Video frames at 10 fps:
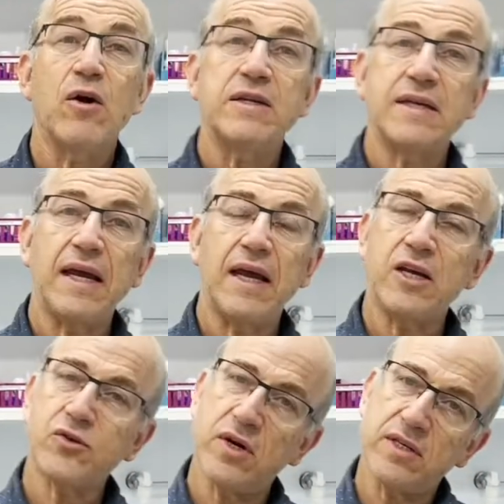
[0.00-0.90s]
take
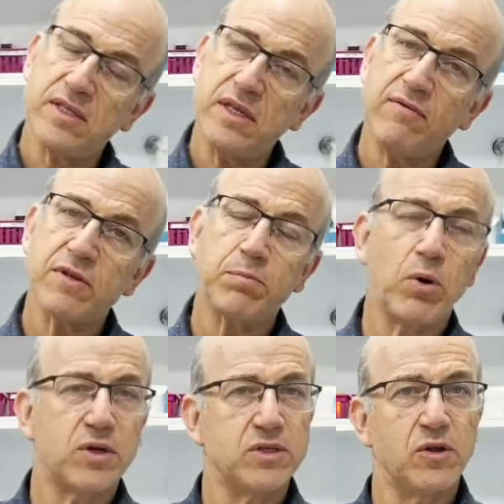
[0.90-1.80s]
x-rays and see if it's
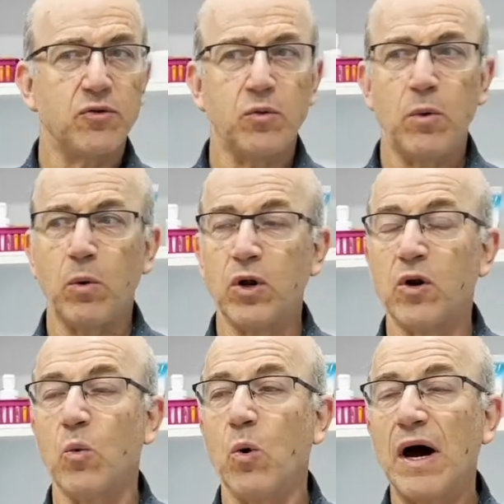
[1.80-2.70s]
passing through. We want to
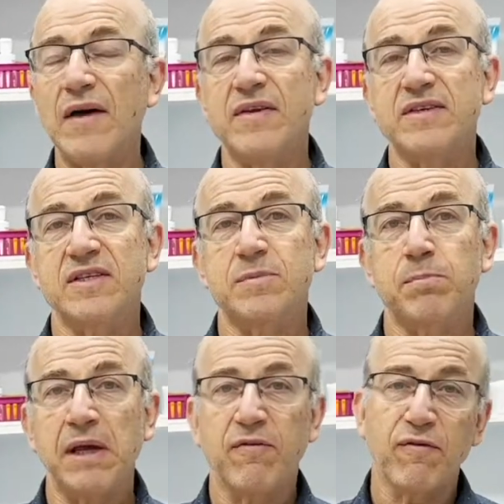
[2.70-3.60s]
know why there's this
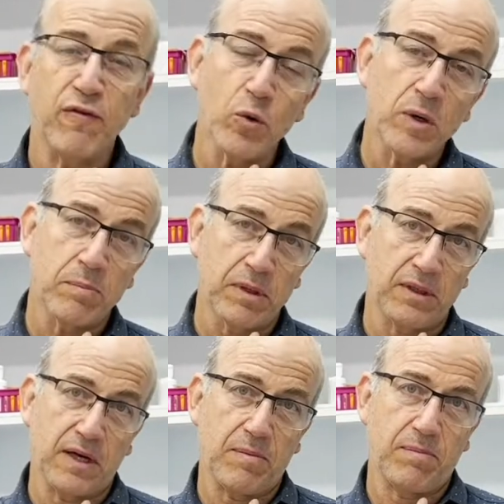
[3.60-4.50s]
big fluid
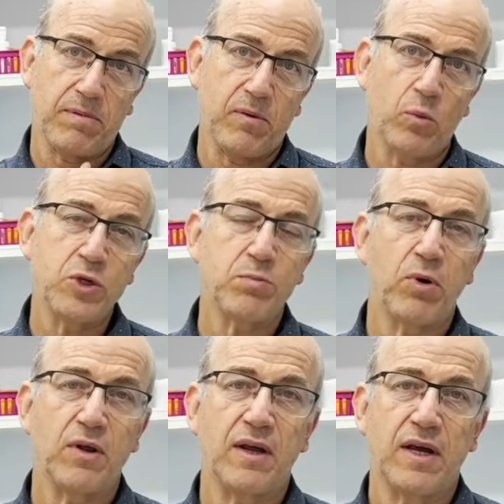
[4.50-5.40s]
buildup, which
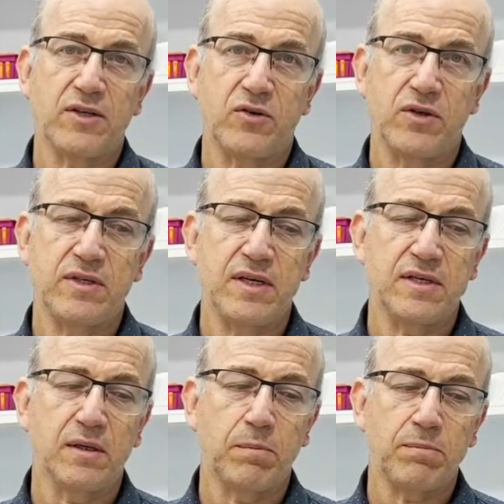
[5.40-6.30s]
part of the
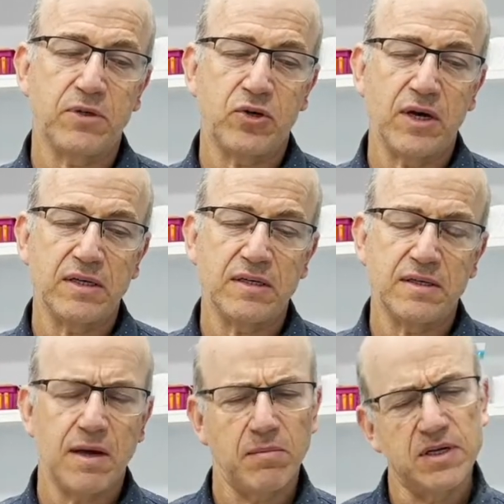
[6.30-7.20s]
gastrointestinal tract is
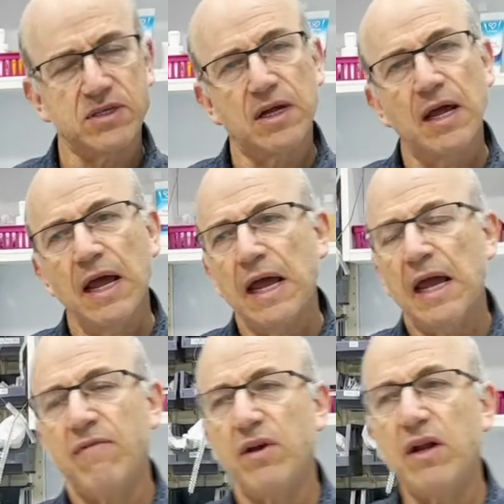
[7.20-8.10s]
damaged.
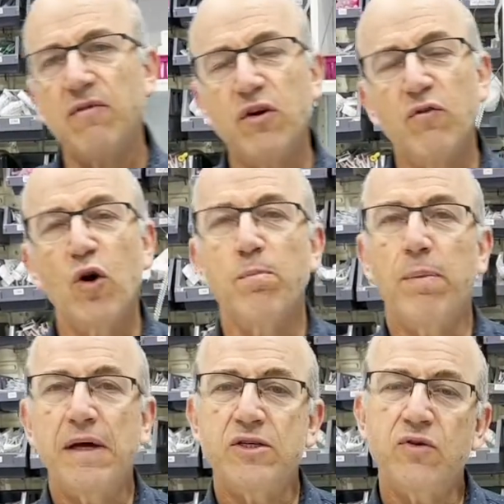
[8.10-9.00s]
If any of you have got
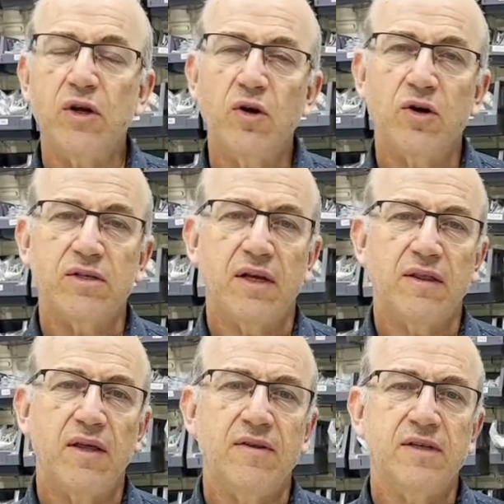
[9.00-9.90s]
Budgerigars out
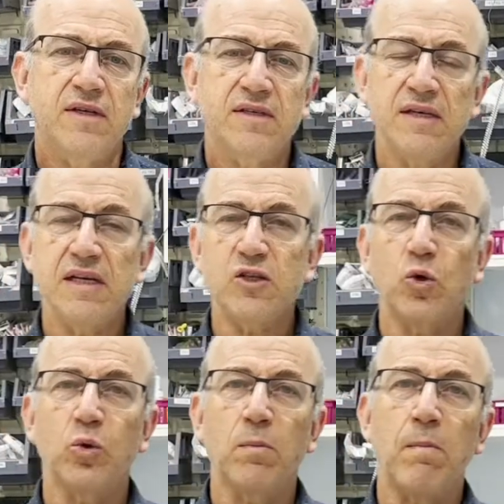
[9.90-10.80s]
there, there's a disease
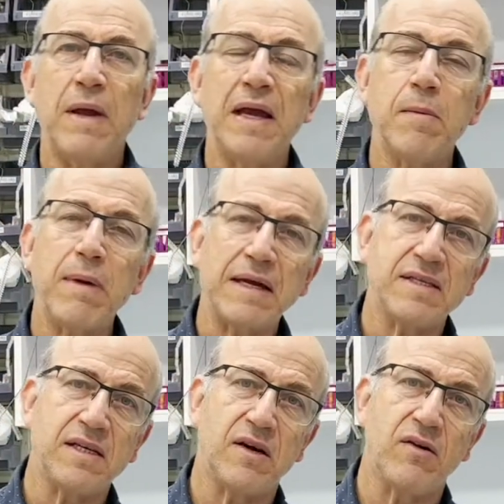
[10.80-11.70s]
called
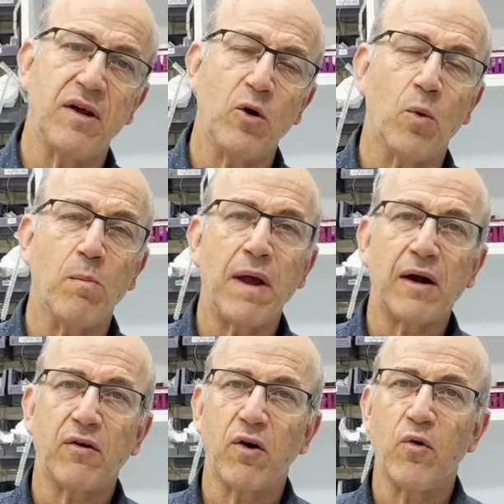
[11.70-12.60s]
megabacteria or
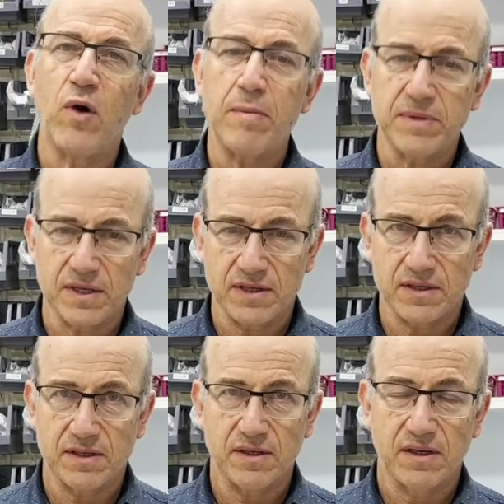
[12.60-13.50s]

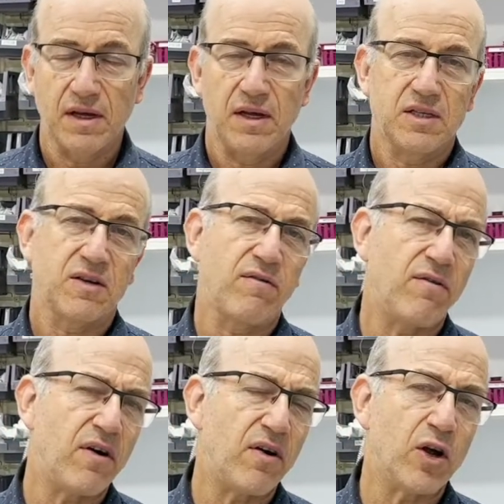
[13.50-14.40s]
macrorhabdis. It's a
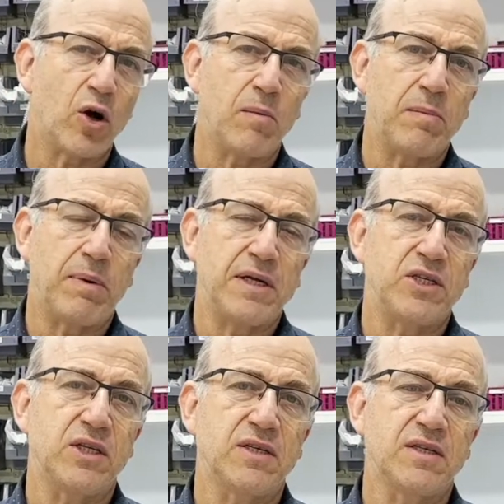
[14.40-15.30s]
very common budgie
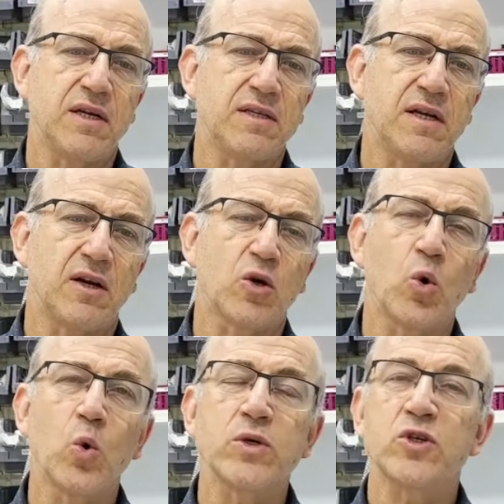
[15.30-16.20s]
disease, and it
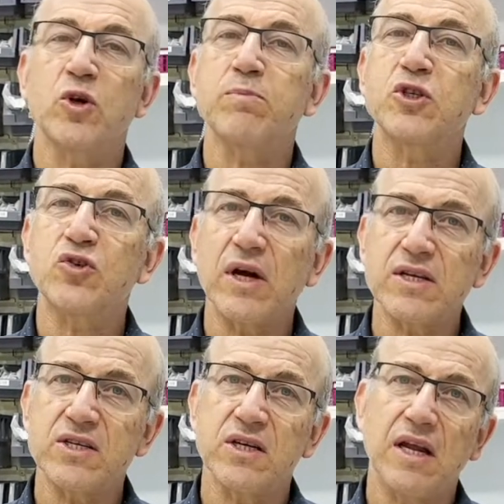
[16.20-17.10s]
causes
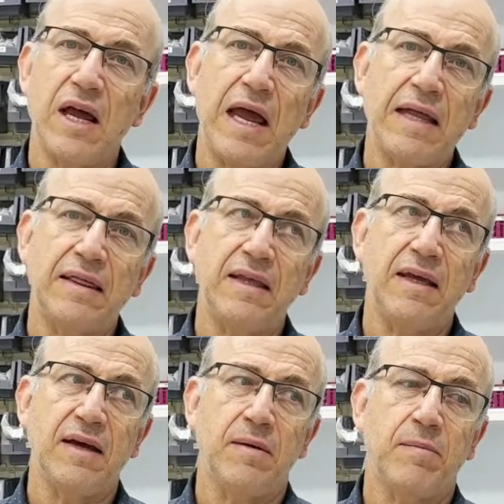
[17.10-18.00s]
obstruction at
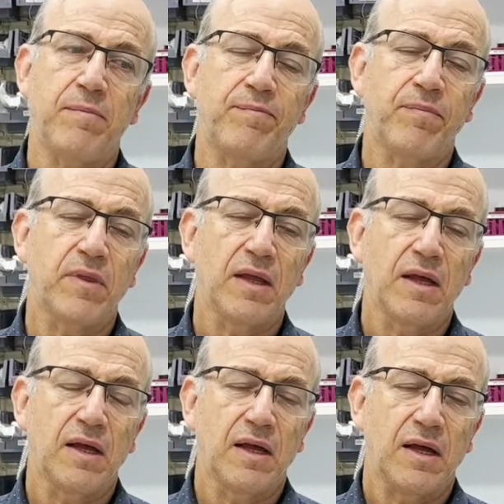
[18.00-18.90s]
the
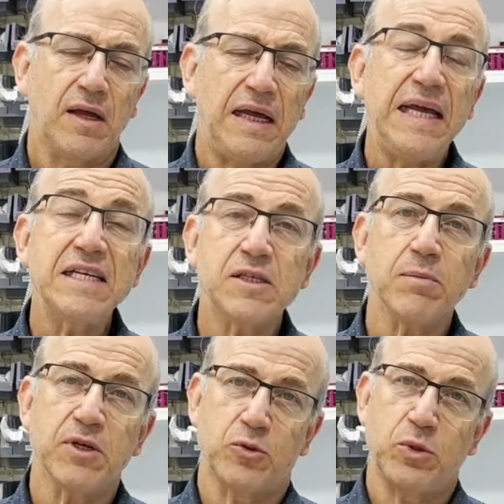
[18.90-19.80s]

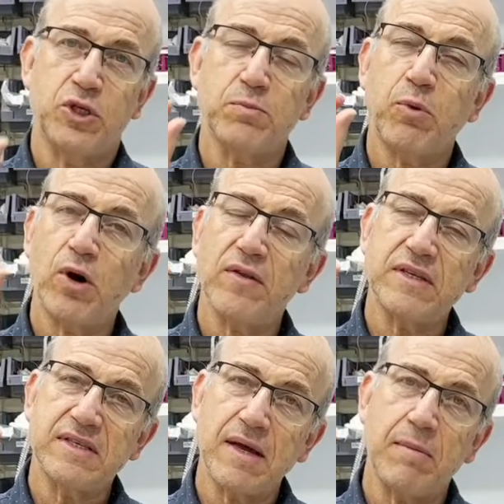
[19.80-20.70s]
isthmus, which is part of the
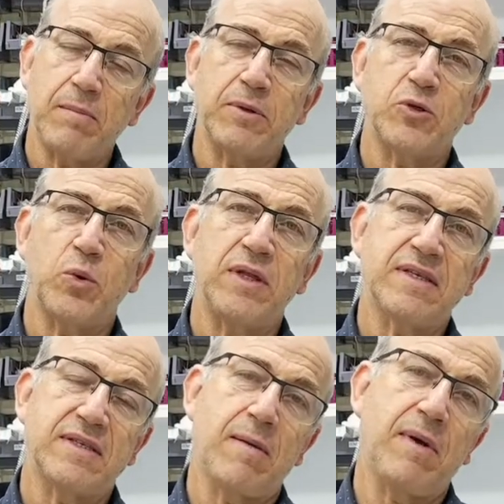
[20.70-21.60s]
stomach, between the
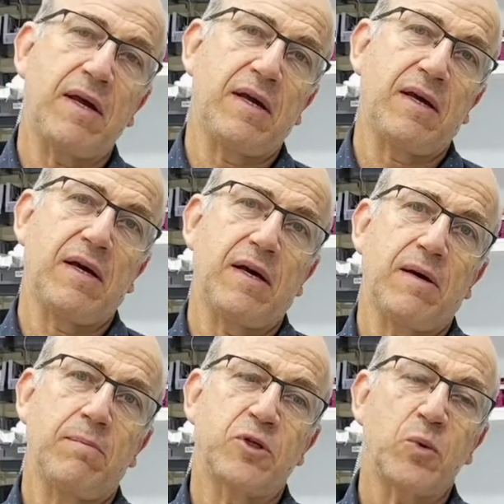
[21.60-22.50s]

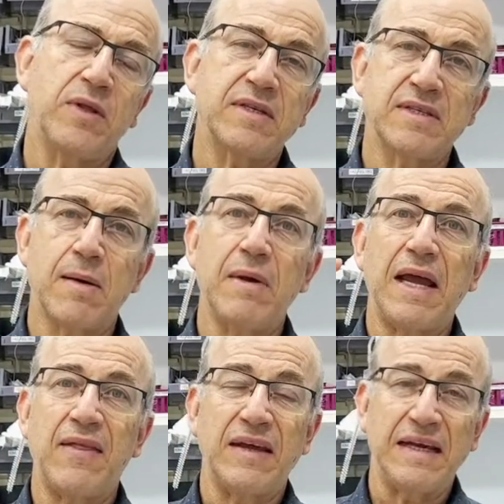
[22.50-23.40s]
stomach
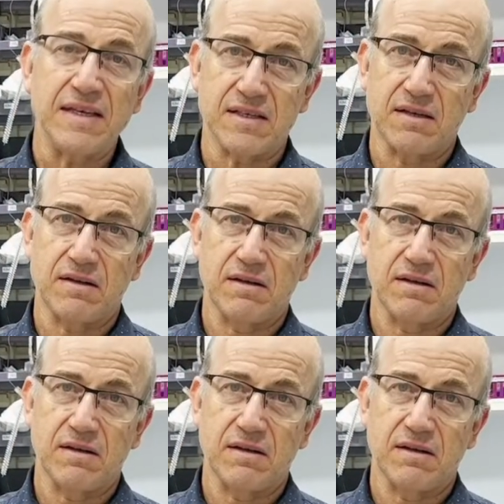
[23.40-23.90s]
and the gizzard.